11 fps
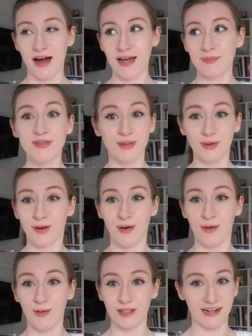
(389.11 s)
I am so
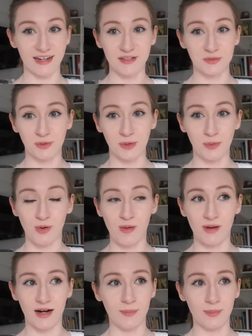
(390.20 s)
cold and I just want to
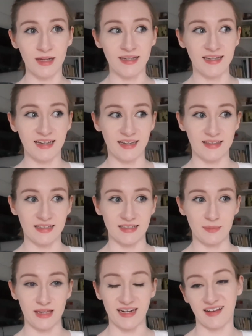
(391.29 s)
warm up, and this
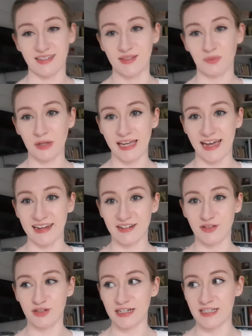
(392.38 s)
can be a nice
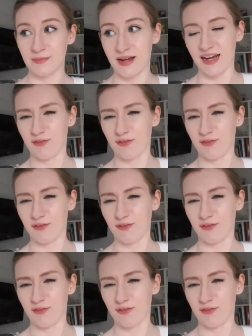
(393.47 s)
weekend treat to me.